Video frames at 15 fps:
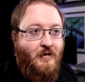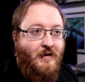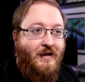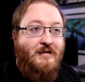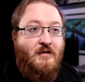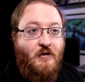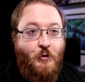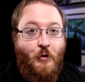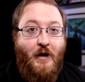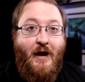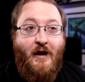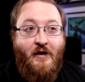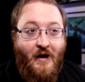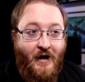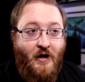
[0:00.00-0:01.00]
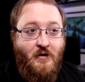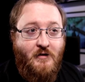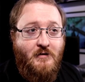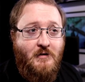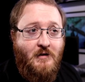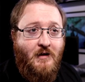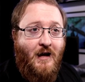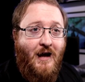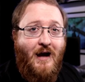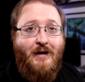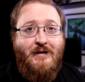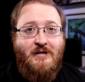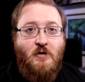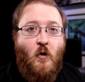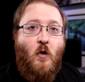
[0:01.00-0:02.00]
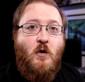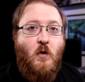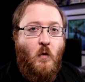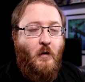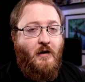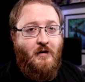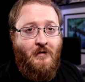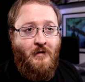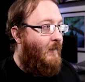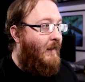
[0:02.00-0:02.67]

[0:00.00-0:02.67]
is UK and Ireland, and it's ongoing.